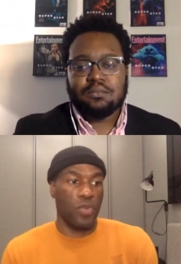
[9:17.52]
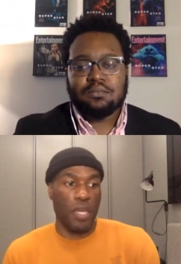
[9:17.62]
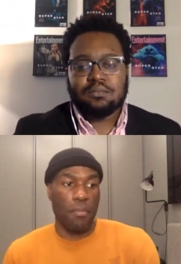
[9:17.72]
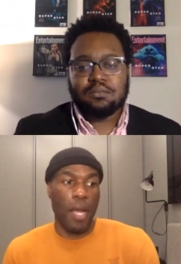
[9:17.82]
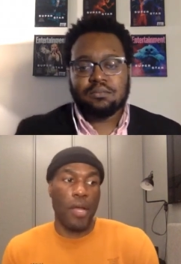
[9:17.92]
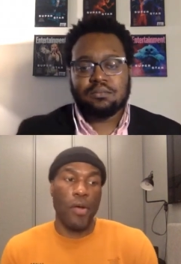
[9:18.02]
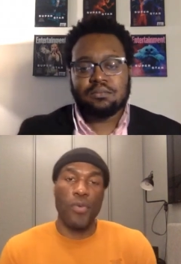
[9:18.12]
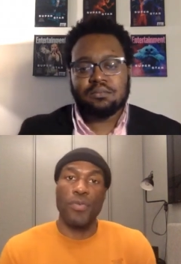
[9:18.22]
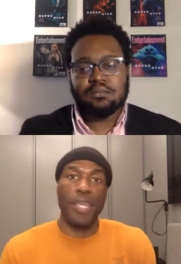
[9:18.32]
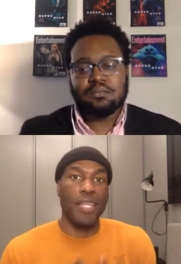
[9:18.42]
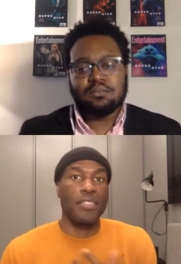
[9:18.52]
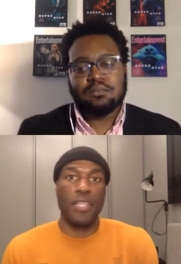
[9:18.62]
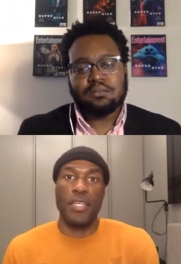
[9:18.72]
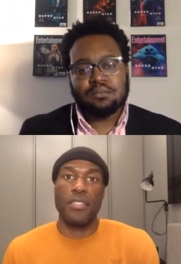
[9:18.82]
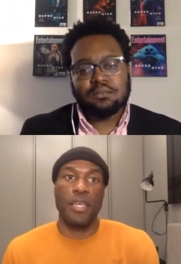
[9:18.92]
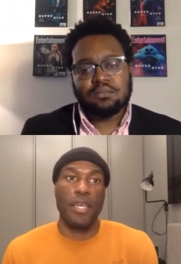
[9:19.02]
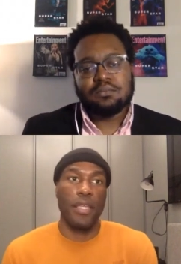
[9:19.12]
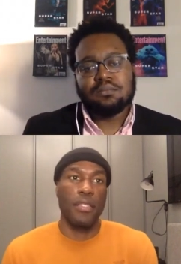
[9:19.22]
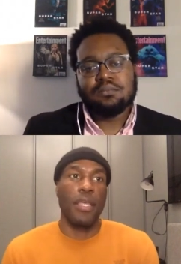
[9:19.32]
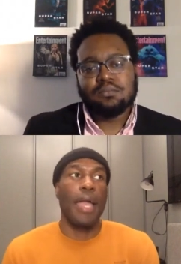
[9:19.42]
Speaker 1: between my own instincts
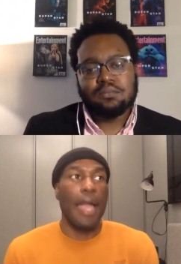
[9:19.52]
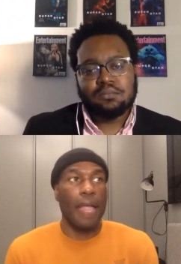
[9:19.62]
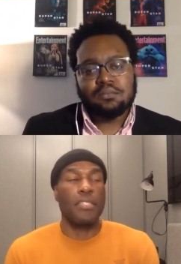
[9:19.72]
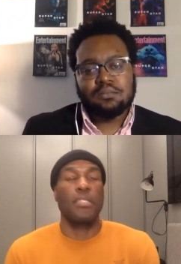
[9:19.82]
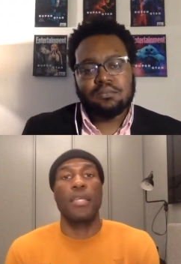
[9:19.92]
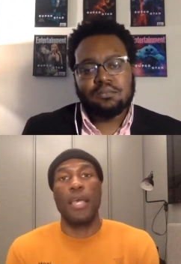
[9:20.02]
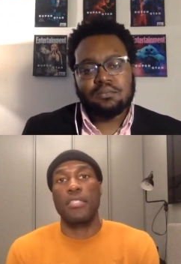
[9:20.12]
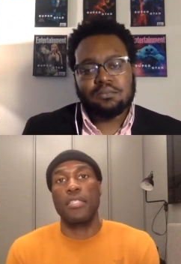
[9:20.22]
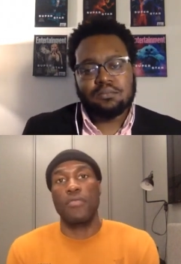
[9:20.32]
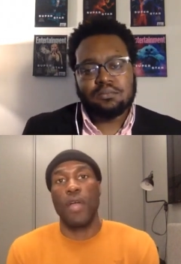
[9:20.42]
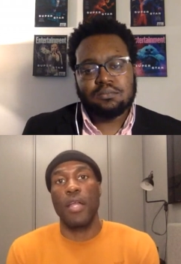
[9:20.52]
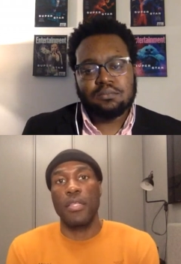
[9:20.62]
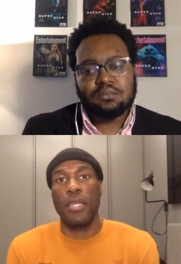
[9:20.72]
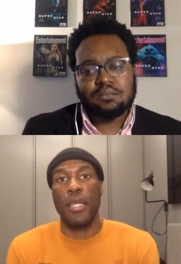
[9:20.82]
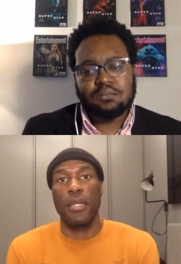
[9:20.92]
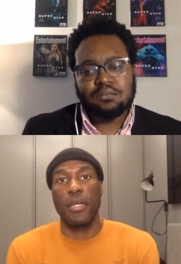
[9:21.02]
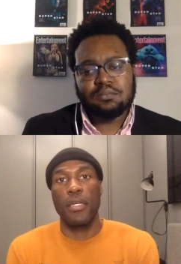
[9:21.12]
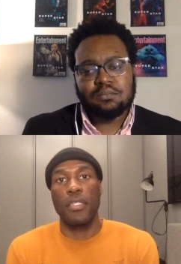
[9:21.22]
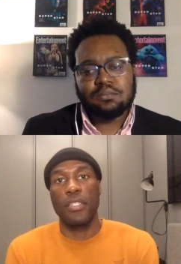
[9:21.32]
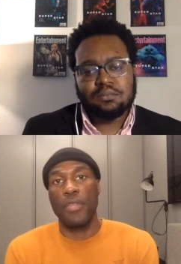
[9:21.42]
and the excellent excellent writing that
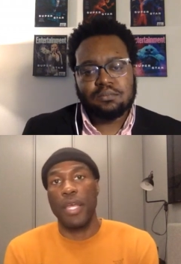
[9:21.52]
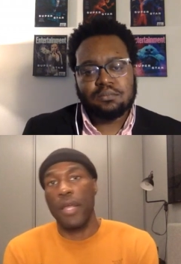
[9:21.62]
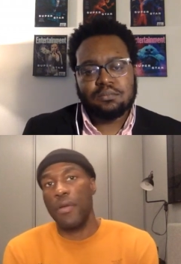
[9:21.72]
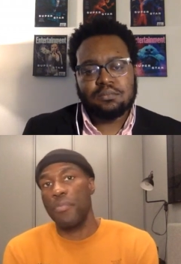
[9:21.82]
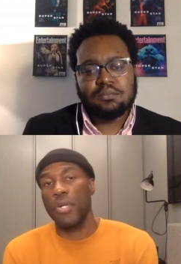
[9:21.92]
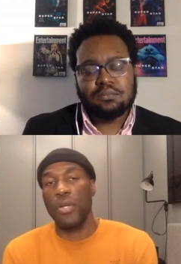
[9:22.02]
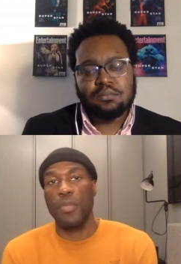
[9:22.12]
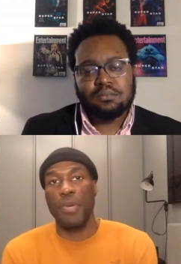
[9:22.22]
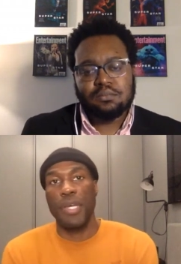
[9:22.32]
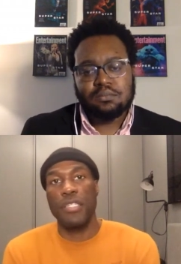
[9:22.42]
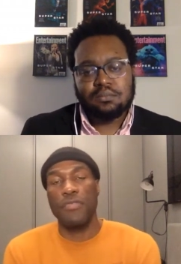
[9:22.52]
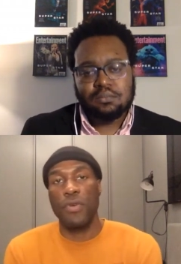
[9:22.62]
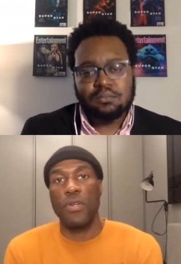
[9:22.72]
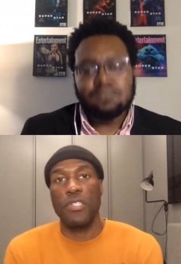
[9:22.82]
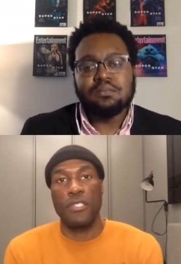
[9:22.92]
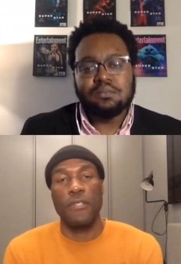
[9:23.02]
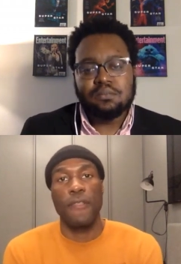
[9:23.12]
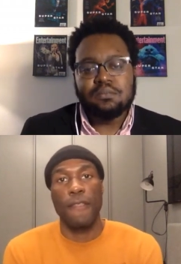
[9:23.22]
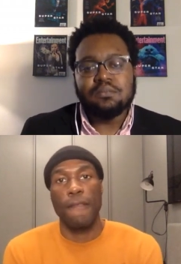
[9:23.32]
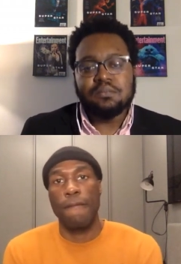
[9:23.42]
uh you know that aaron put on the page for
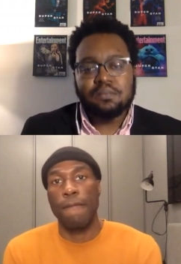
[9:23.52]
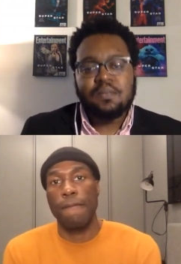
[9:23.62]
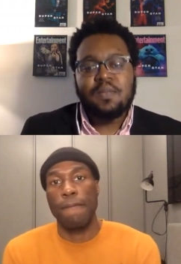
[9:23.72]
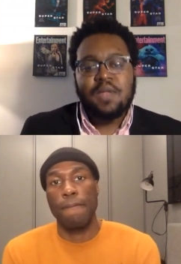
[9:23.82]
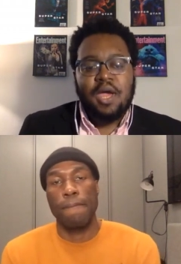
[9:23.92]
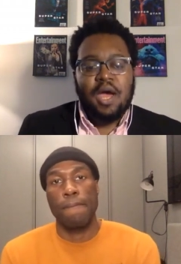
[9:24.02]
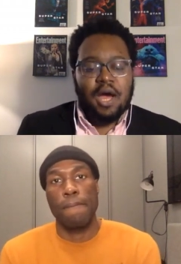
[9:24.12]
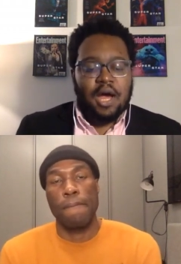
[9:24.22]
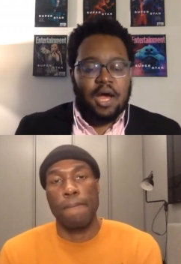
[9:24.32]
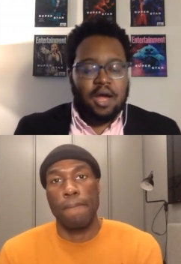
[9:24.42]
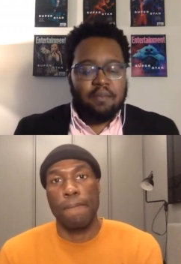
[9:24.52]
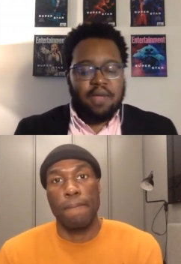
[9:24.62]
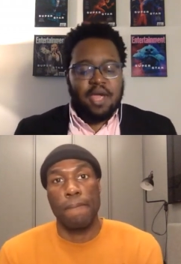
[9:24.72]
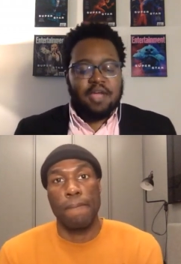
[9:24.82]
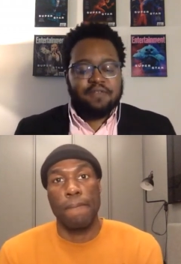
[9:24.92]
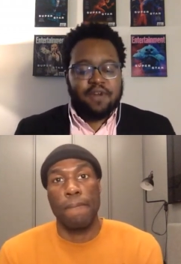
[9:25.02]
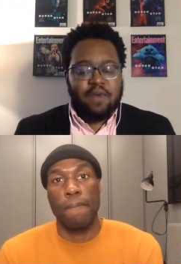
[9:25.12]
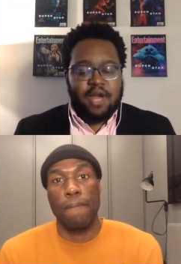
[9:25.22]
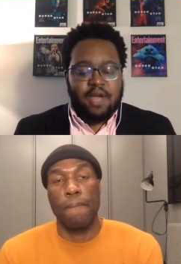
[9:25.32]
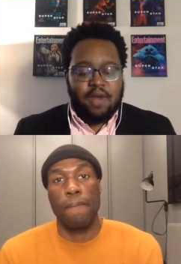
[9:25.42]
us
Speaker 2: mm-hmm. Um,
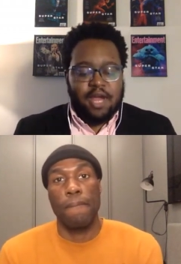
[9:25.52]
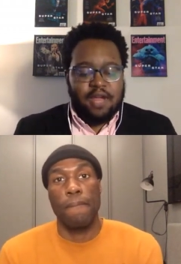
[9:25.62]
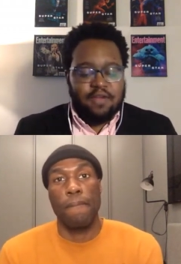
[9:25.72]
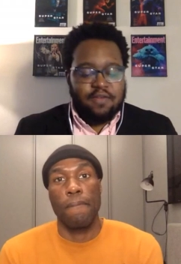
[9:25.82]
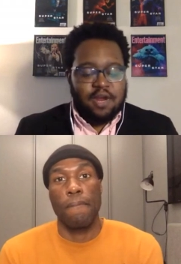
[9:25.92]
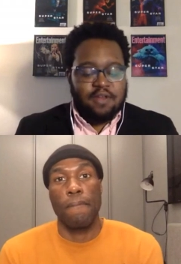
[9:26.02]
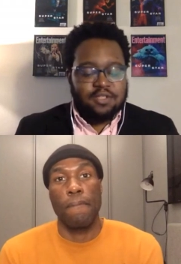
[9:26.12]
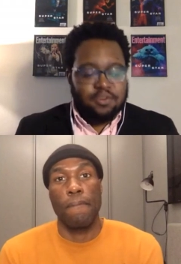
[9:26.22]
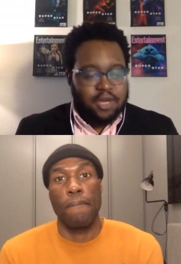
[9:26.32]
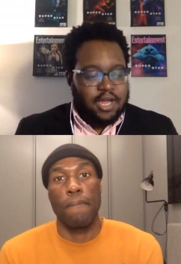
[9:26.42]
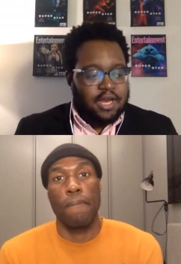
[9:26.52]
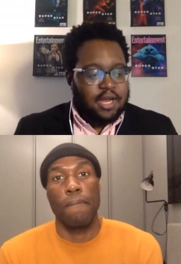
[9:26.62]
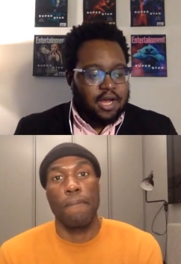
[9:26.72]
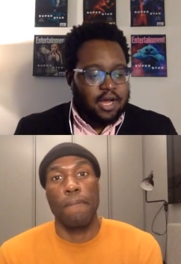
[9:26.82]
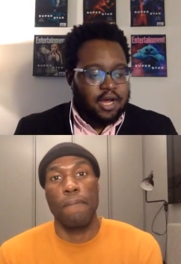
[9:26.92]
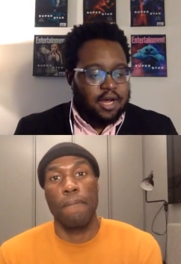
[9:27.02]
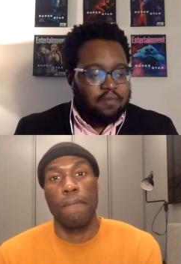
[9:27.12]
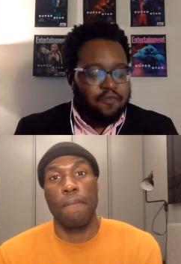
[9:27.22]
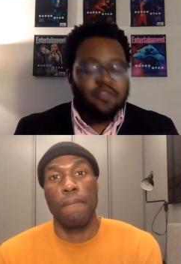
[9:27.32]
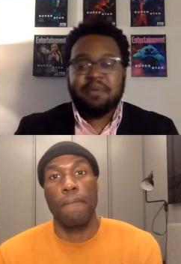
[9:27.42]
it's funny when I when I interviewed Aaron Sorkin
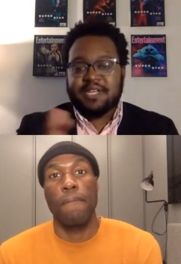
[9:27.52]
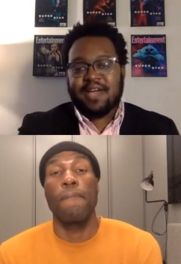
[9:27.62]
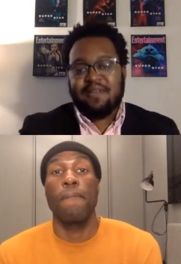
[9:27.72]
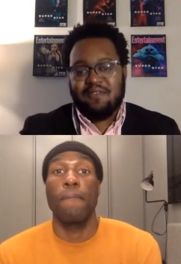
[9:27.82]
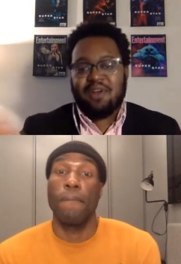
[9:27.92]
um, for the piece I